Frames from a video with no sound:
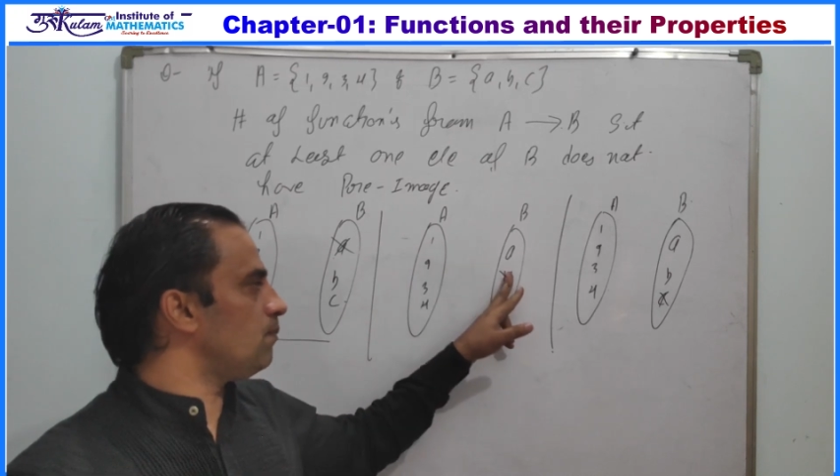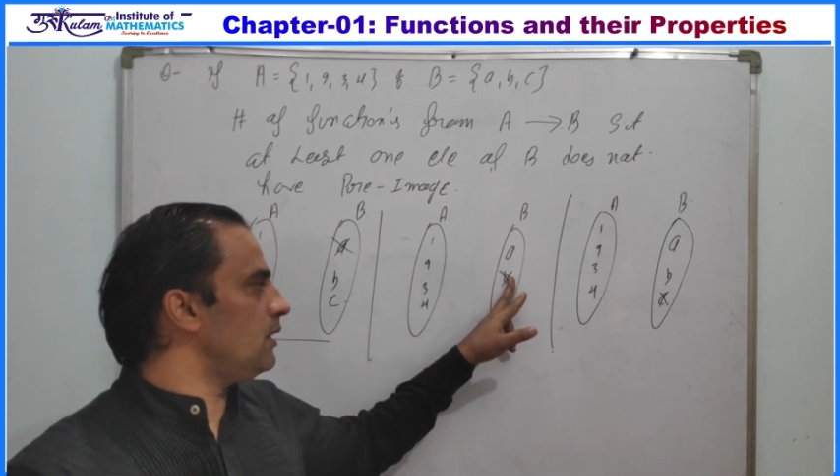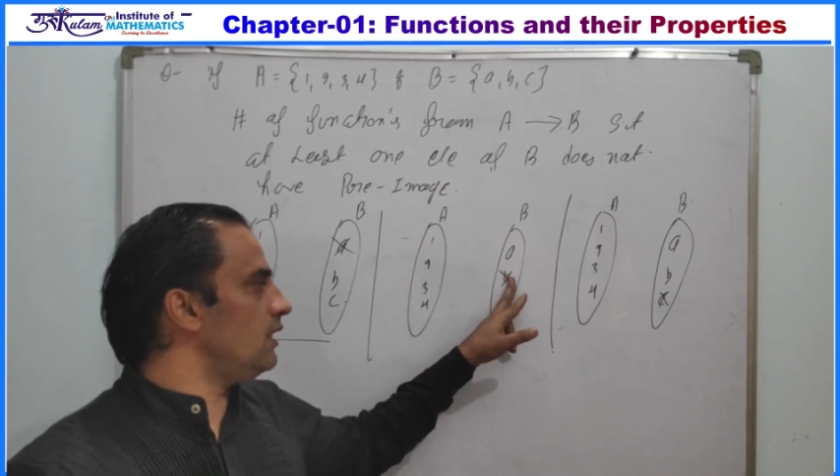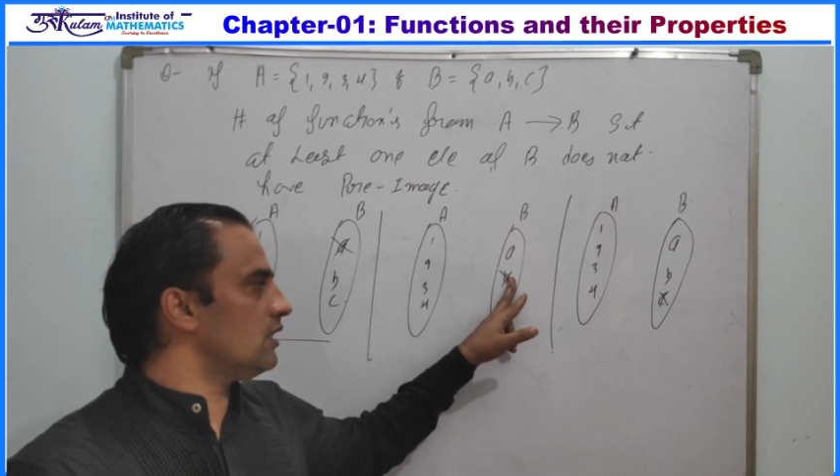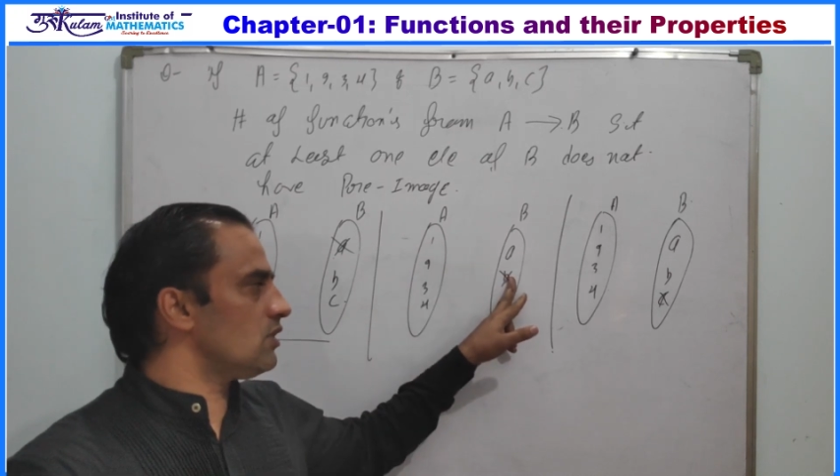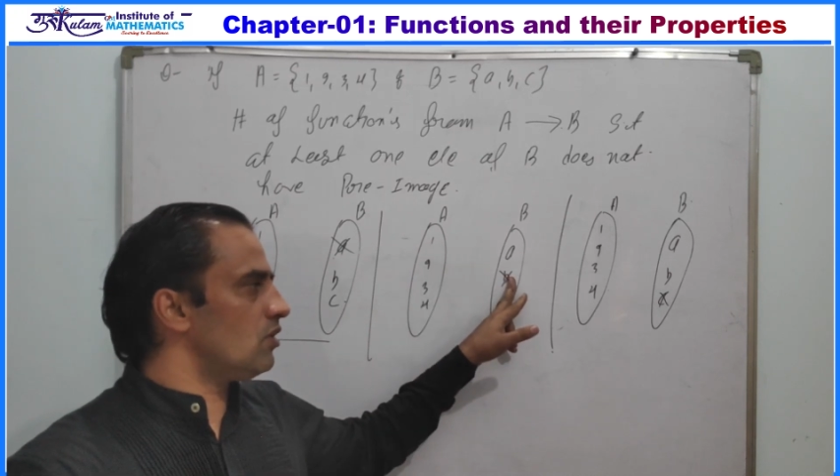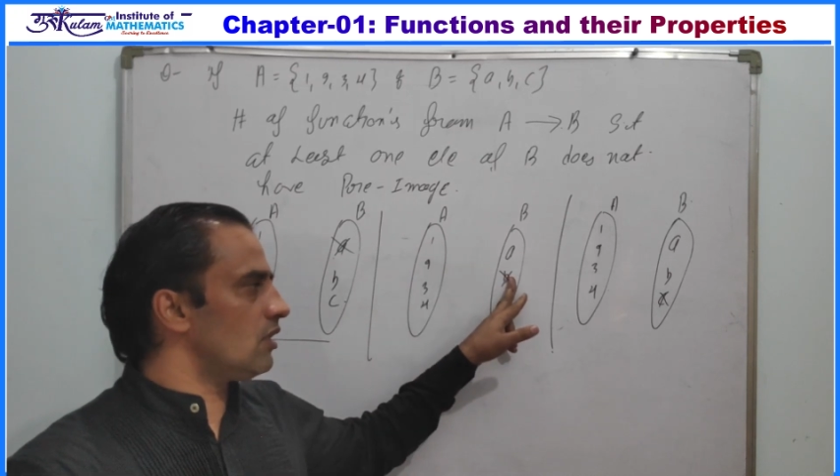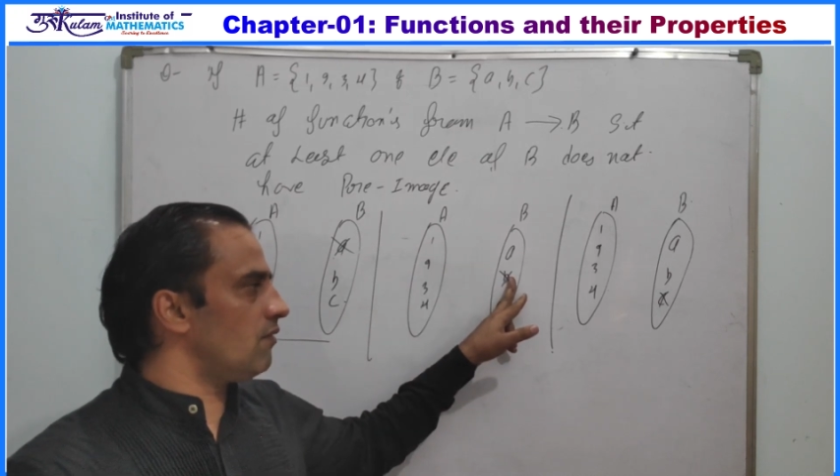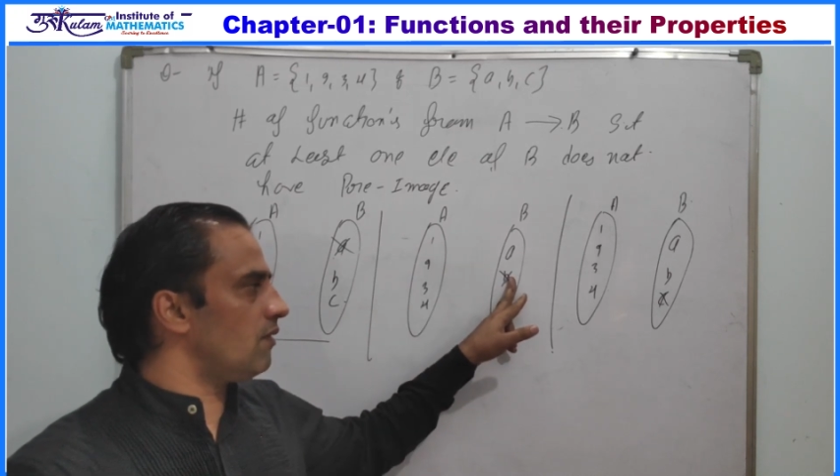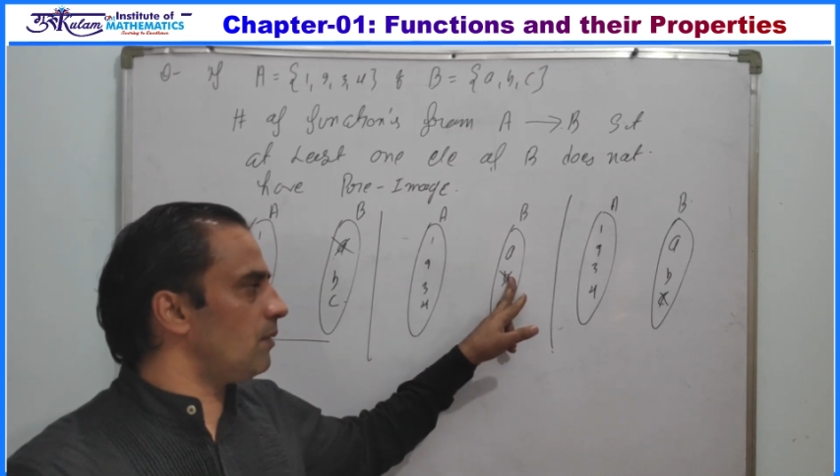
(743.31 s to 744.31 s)
B does
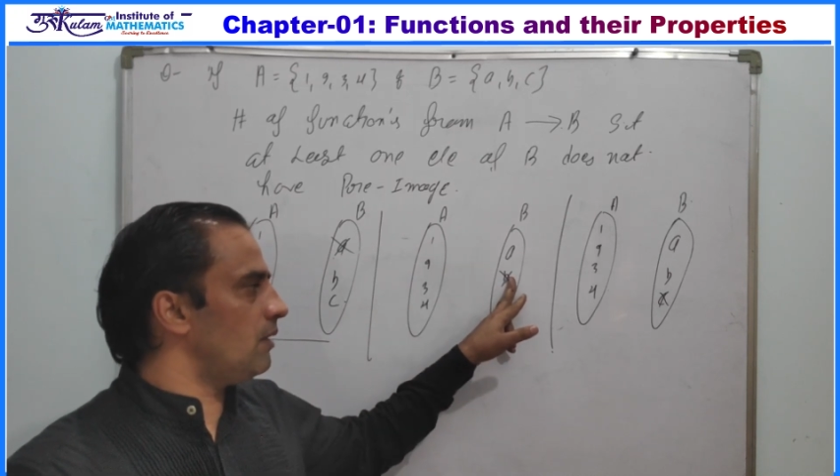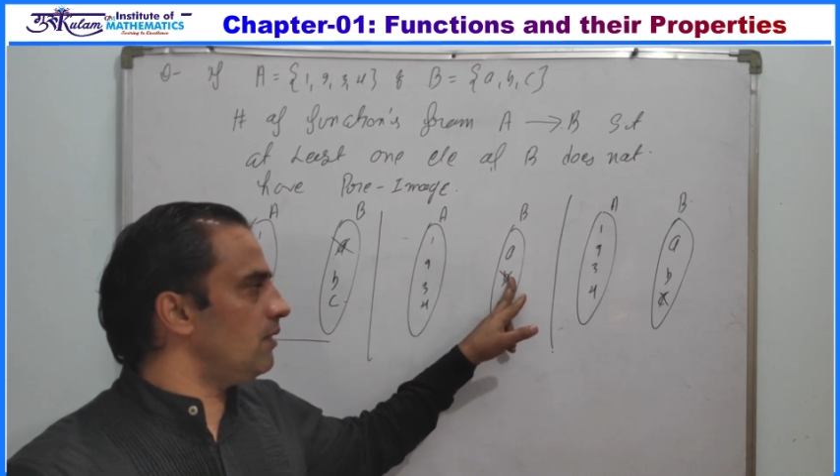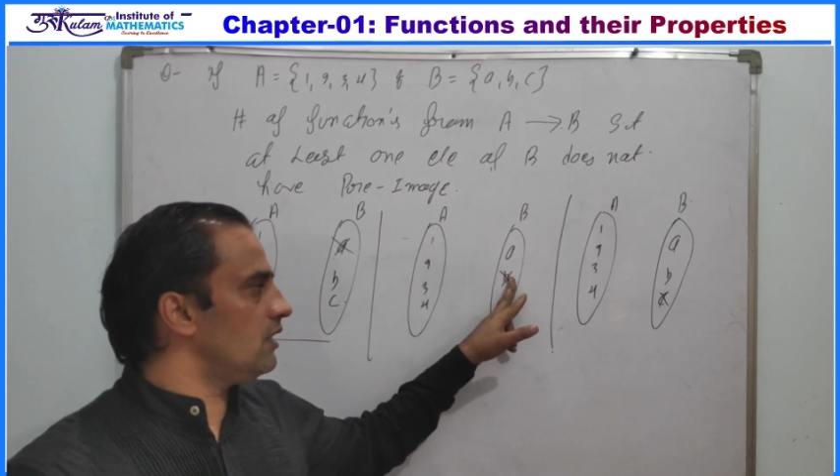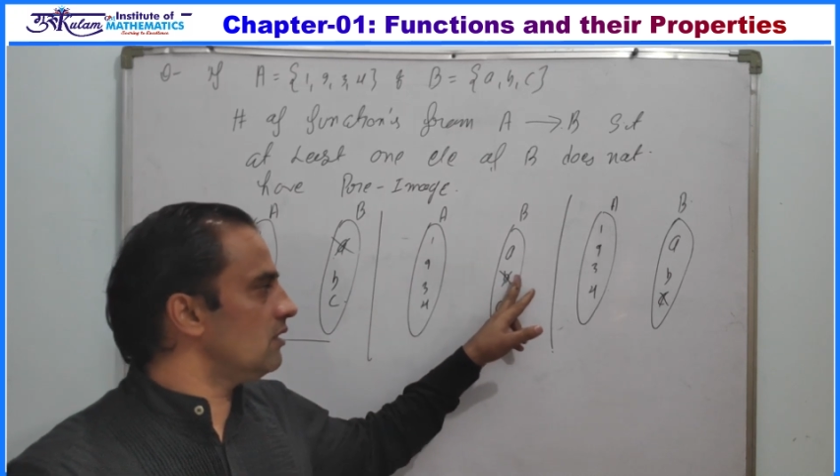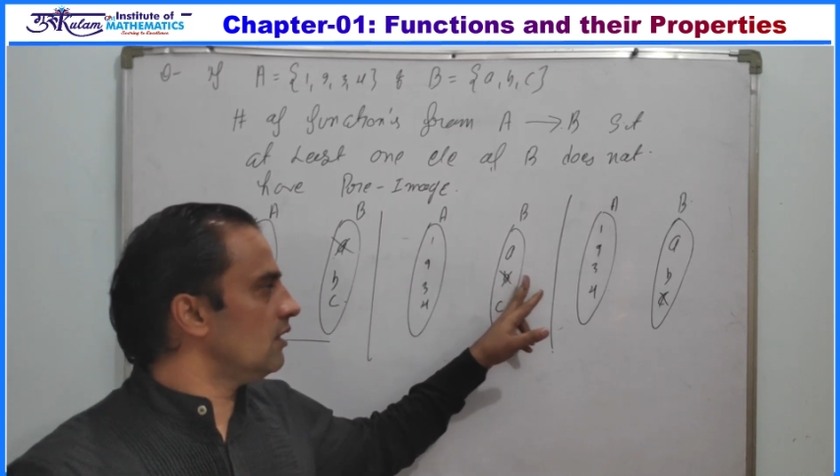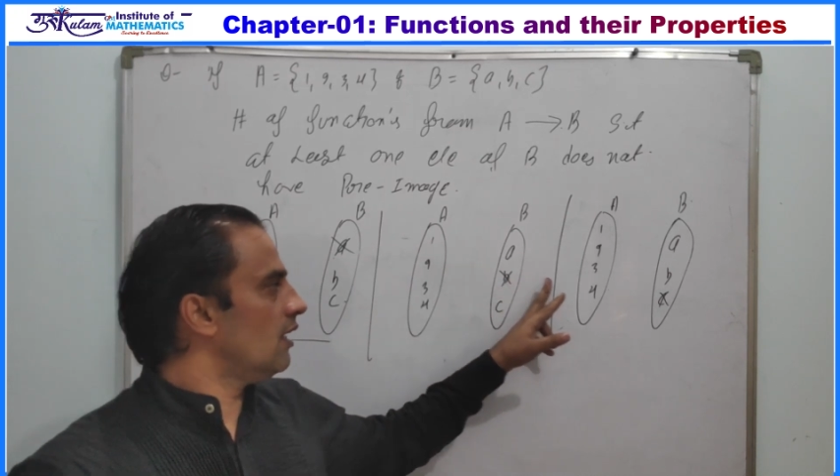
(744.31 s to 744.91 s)
not have a pre-image,